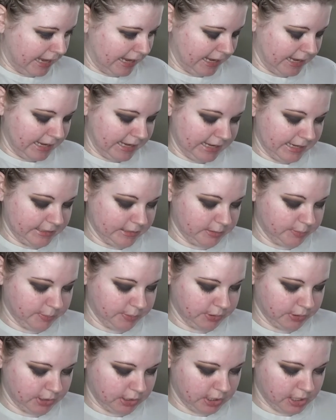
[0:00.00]
and
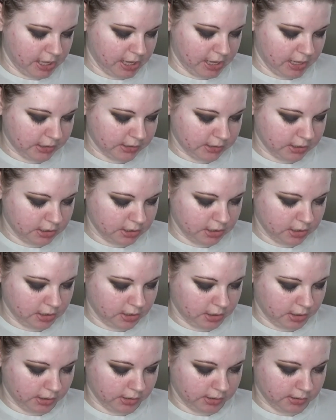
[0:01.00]
put that
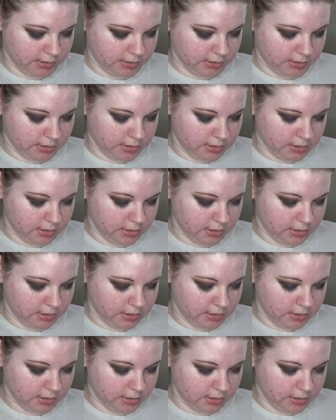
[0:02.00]
on